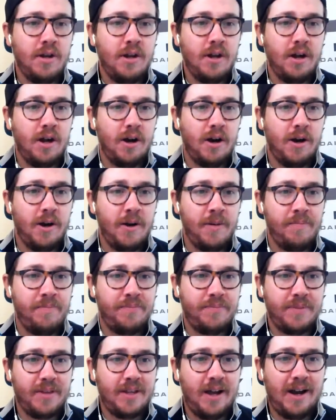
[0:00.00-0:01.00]
Um,
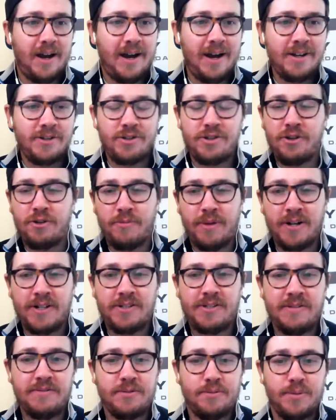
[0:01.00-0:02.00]
I actually don't mind
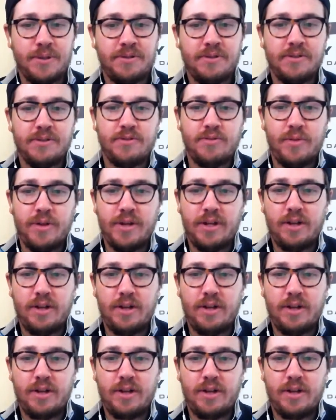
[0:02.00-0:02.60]
Steve Smith this week.